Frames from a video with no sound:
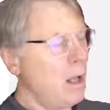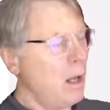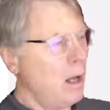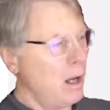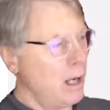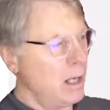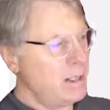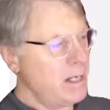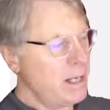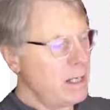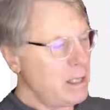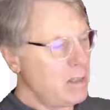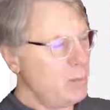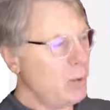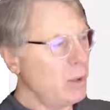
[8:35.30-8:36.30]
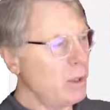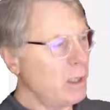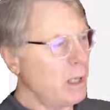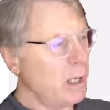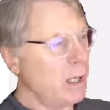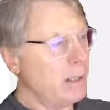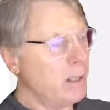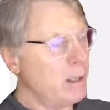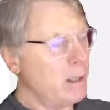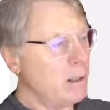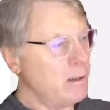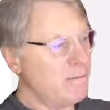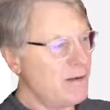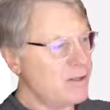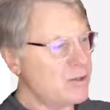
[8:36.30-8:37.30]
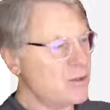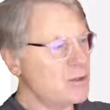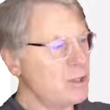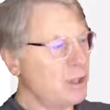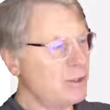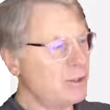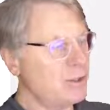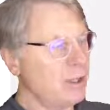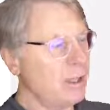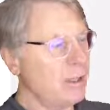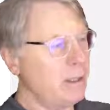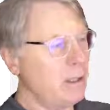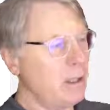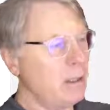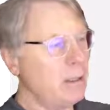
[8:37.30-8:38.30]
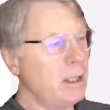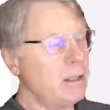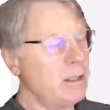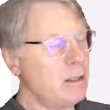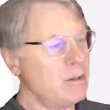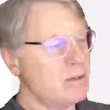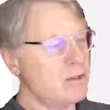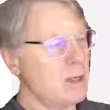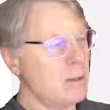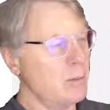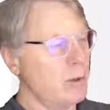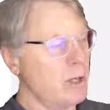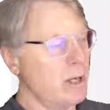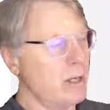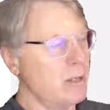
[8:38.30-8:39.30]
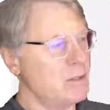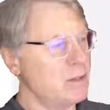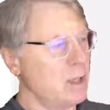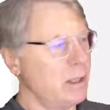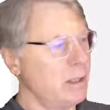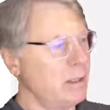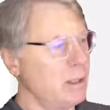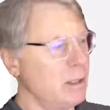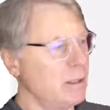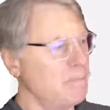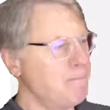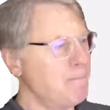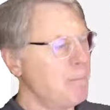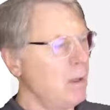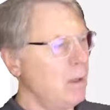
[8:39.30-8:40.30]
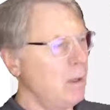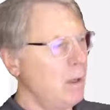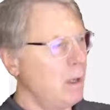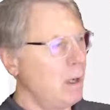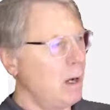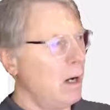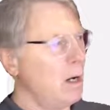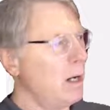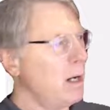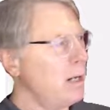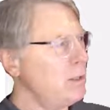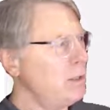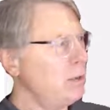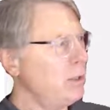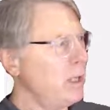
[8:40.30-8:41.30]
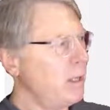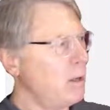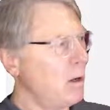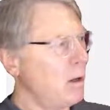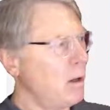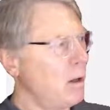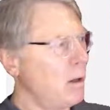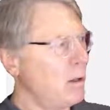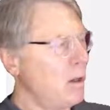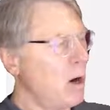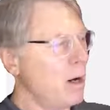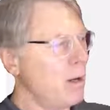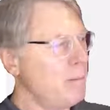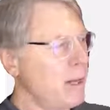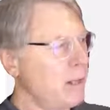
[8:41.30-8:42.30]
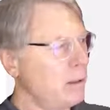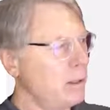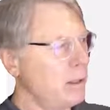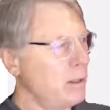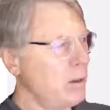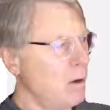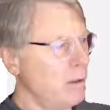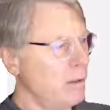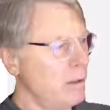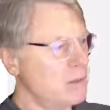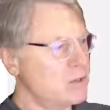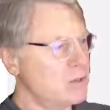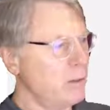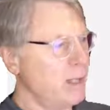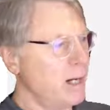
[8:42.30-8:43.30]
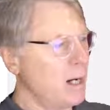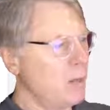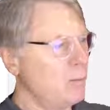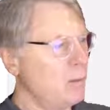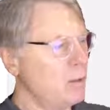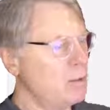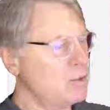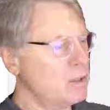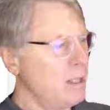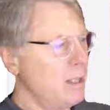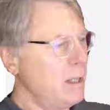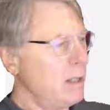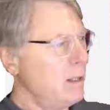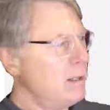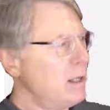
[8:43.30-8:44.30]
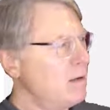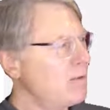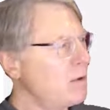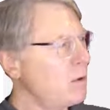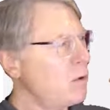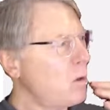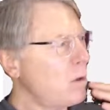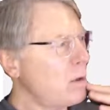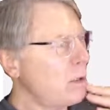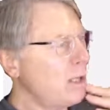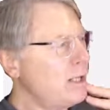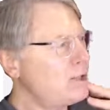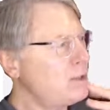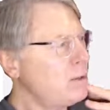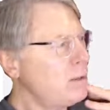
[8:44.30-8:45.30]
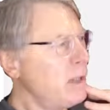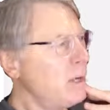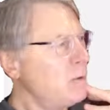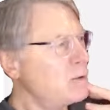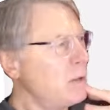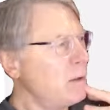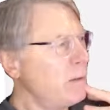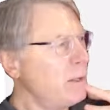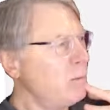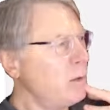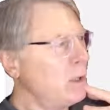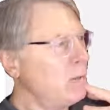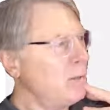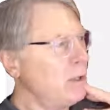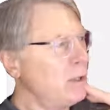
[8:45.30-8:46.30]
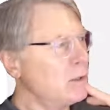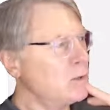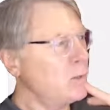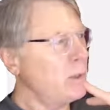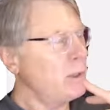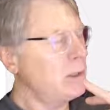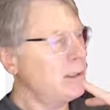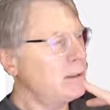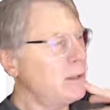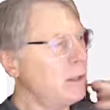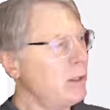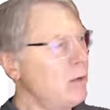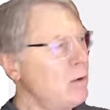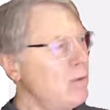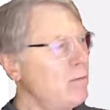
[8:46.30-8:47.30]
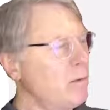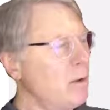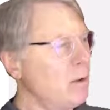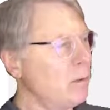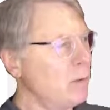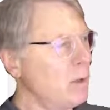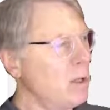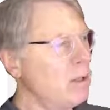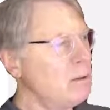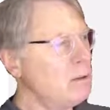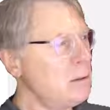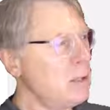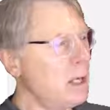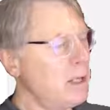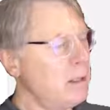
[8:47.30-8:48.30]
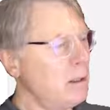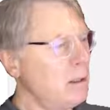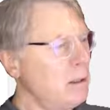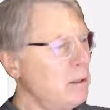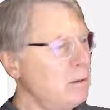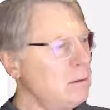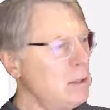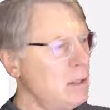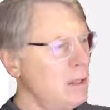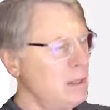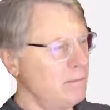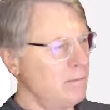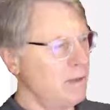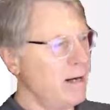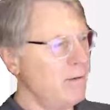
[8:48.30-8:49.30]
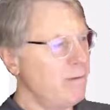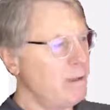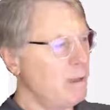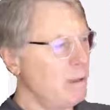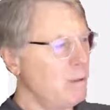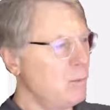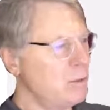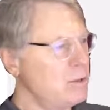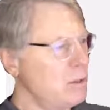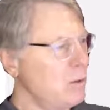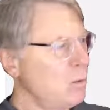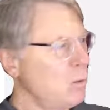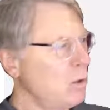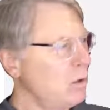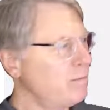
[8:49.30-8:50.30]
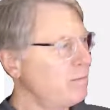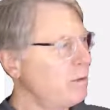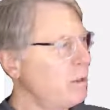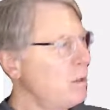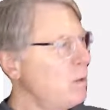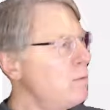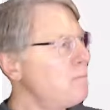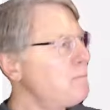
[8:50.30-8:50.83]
a data import icon, a feature selection icon, and then a summarize icon. And you'll get automatically all these three outputs. Now for the correlation, that was already run because we clicked on the overall run icon for everything that was in the workflow.